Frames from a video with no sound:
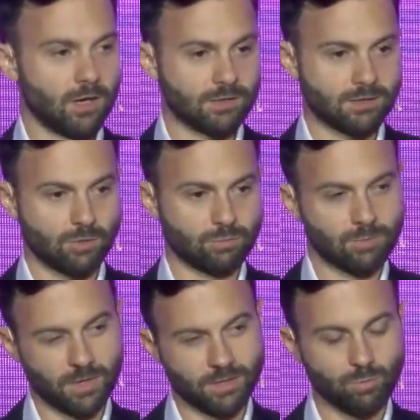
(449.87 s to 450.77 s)
And so
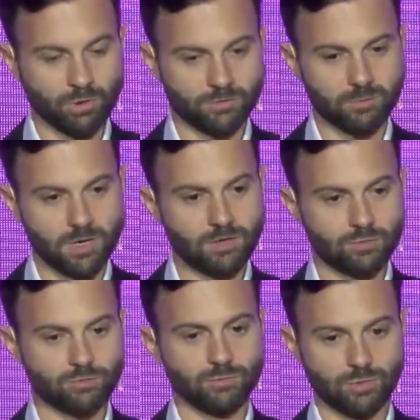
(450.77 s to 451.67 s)
I think one of the main
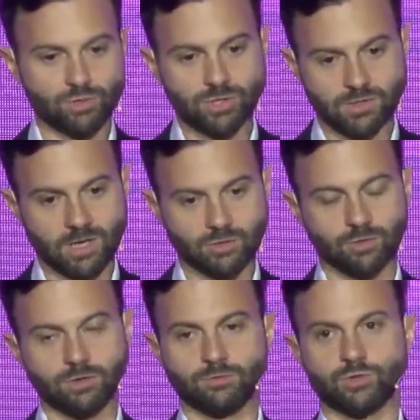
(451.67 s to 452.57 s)
contributions
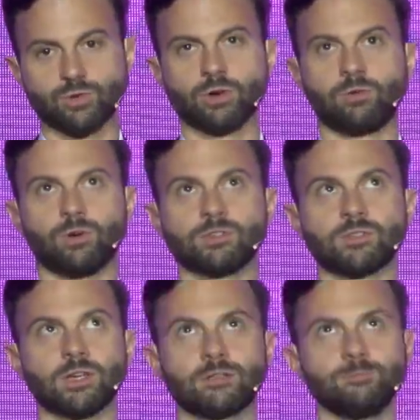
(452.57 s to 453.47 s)
actually of Jura was
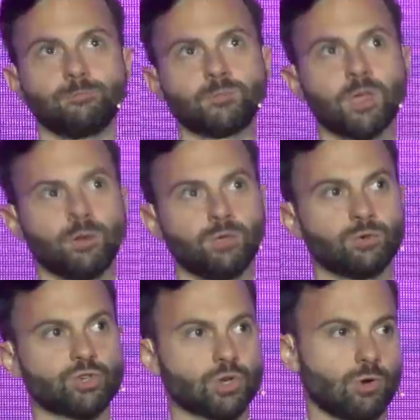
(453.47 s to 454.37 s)
that we
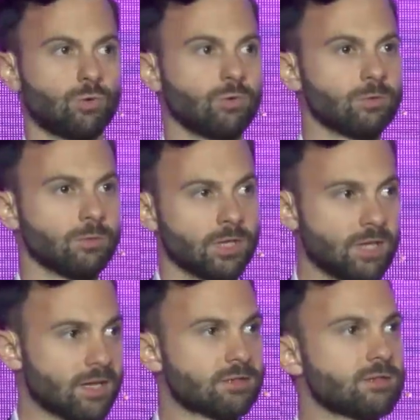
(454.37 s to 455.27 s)
could show that
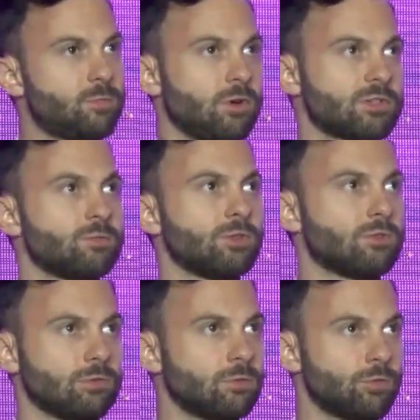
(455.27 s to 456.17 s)
yes, it's possible
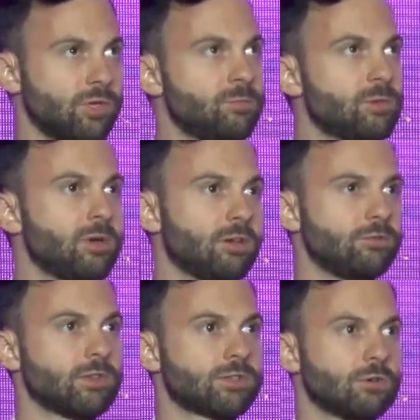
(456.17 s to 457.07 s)
to reap the
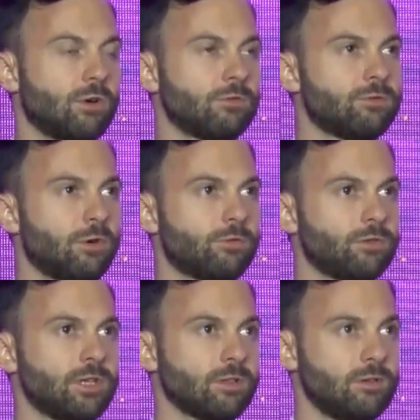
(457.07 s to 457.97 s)
benefits of
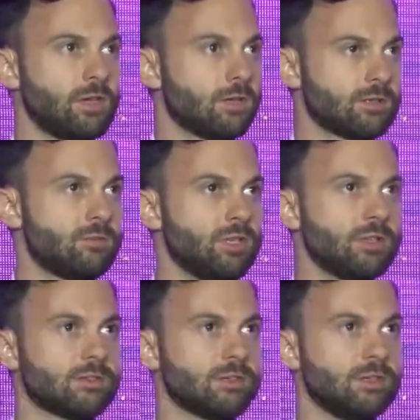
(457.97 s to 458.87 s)
DLT and
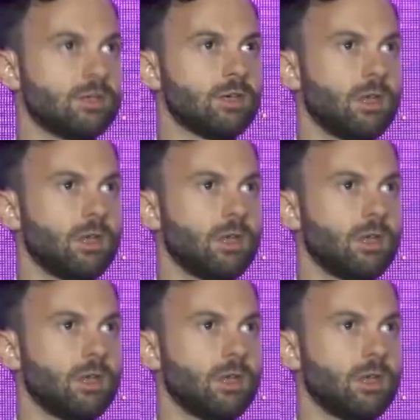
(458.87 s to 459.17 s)
CBDC